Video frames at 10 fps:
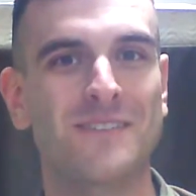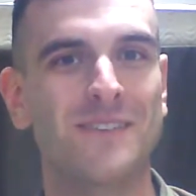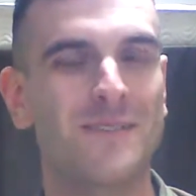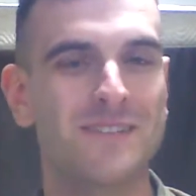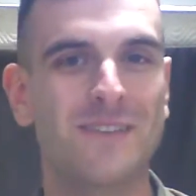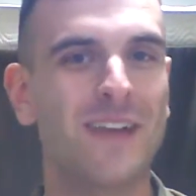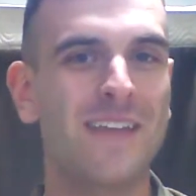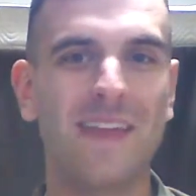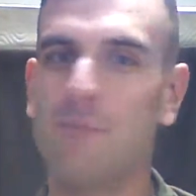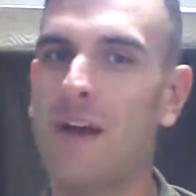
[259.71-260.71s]
So just looking
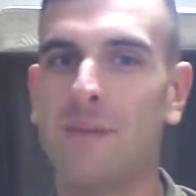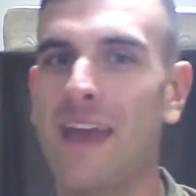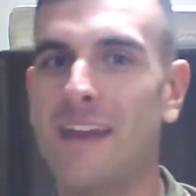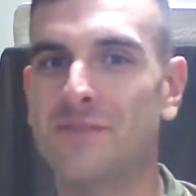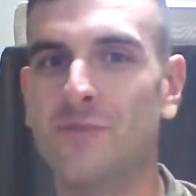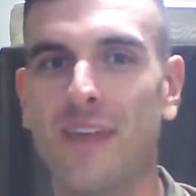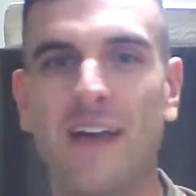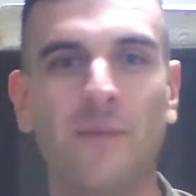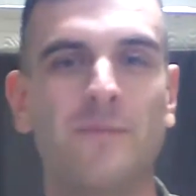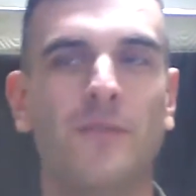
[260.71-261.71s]
at that propaganda tool to
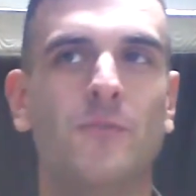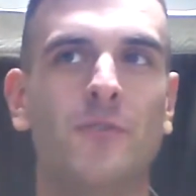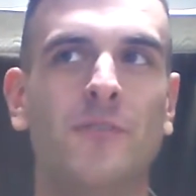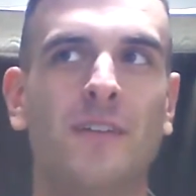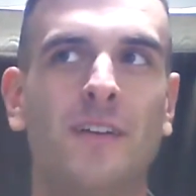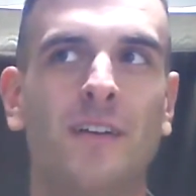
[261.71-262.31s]
help fuel